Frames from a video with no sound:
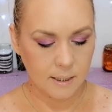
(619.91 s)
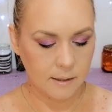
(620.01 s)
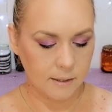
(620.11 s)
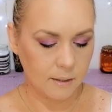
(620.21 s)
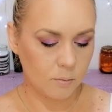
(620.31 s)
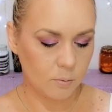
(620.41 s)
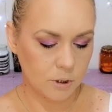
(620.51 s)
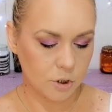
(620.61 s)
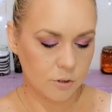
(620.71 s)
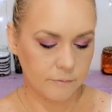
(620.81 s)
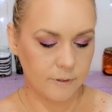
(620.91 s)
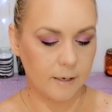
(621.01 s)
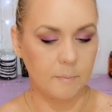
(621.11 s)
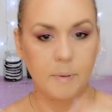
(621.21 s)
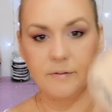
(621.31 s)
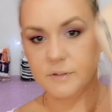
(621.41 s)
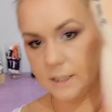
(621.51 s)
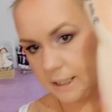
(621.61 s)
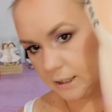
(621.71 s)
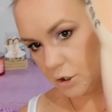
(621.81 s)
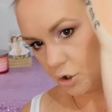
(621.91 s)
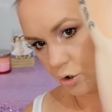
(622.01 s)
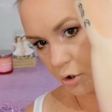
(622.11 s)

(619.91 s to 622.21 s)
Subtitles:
I think once you've like buffed it in, it's